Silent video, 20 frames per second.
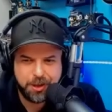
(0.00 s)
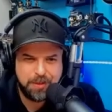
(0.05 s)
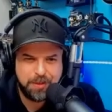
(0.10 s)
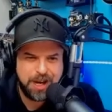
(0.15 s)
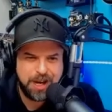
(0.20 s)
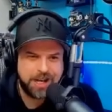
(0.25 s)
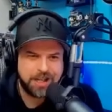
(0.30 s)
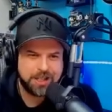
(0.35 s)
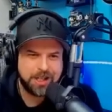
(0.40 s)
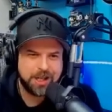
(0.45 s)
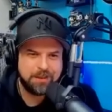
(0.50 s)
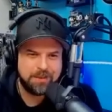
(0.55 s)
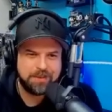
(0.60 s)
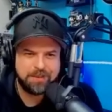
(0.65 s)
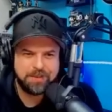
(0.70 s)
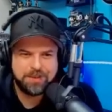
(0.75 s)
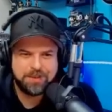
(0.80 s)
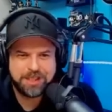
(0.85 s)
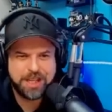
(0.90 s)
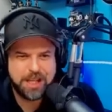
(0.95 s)
Malcolm.
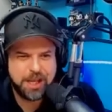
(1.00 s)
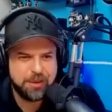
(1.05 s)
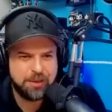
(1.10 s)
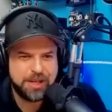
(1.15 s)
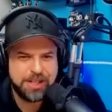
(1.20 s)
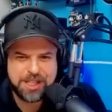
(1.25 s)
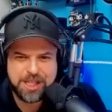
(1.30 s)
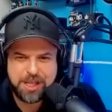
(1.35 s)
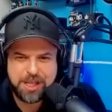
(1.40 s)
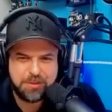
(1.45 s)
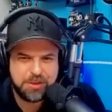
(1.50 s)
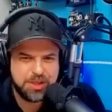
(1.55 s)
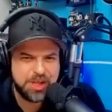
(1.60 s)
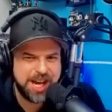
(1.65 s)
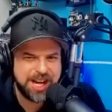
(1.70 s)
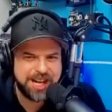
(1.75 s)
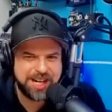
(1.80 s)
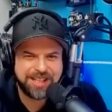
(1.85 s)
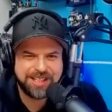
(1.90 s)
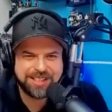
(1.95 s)
Can't wait to keep ah,
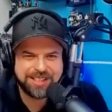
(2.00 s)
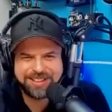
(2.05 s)
chatting.